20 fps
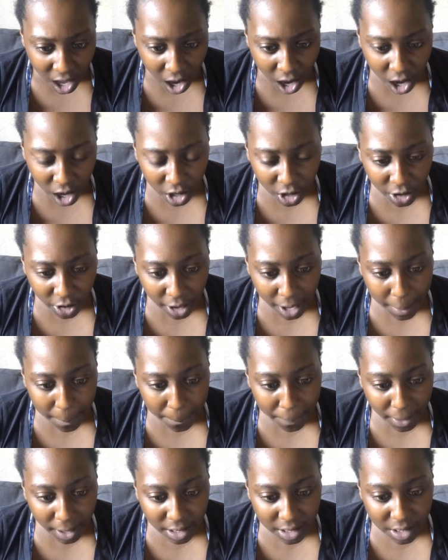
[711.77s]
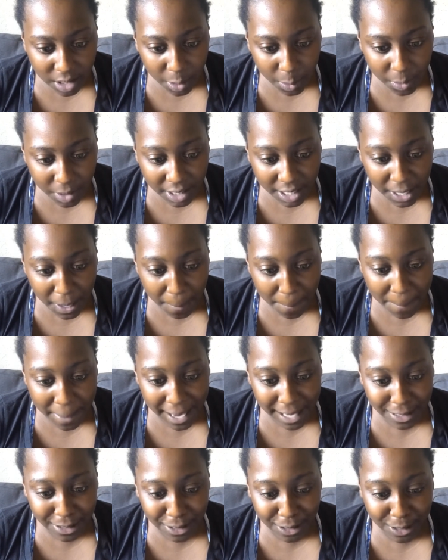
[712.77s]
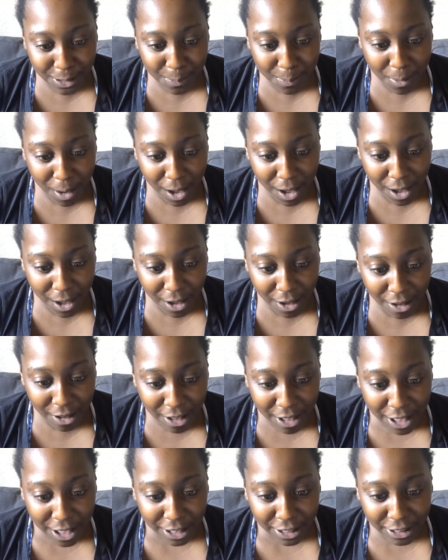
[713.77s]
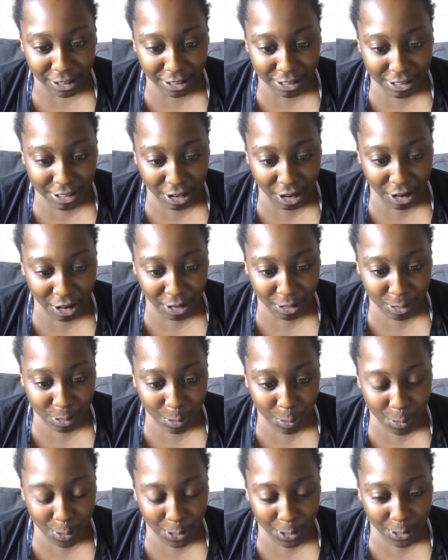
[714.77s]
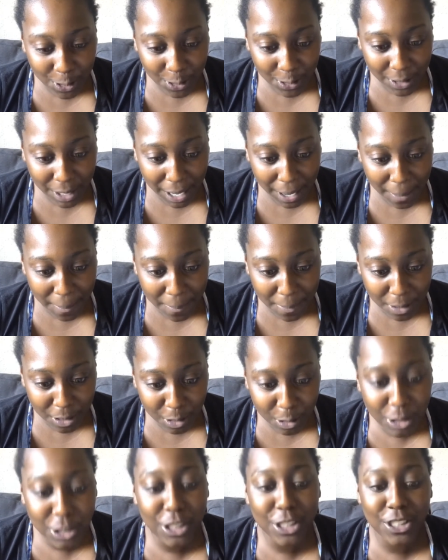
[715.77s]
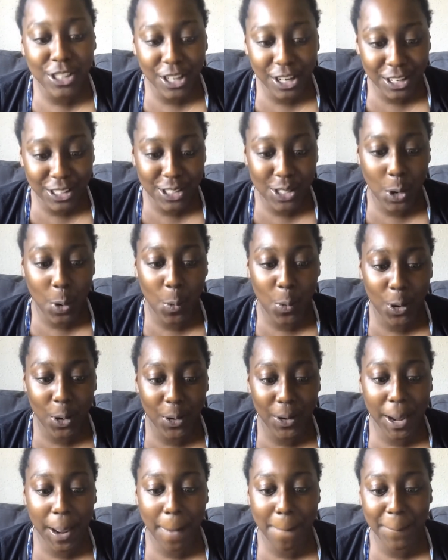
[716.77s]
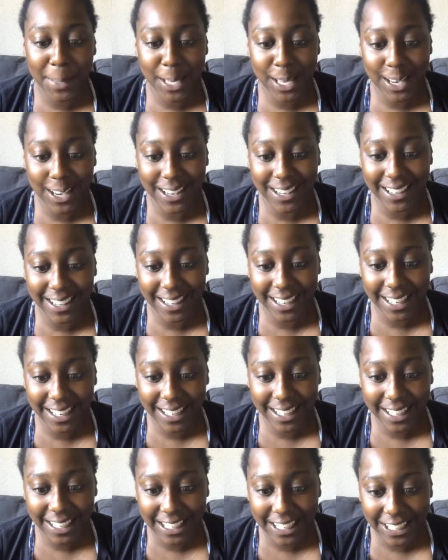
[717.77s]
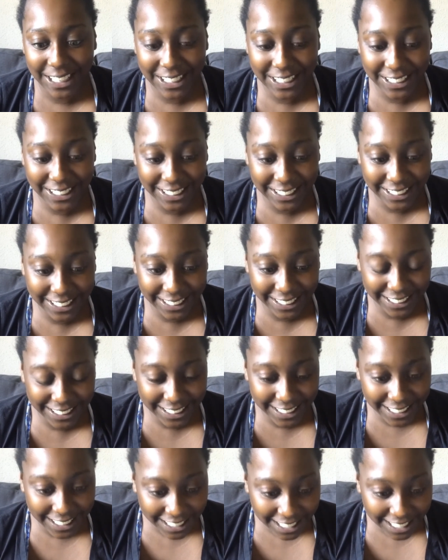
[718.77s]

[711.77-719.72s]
a great person with an amazing smile deserves world and deserves the world and beyond. Good luck.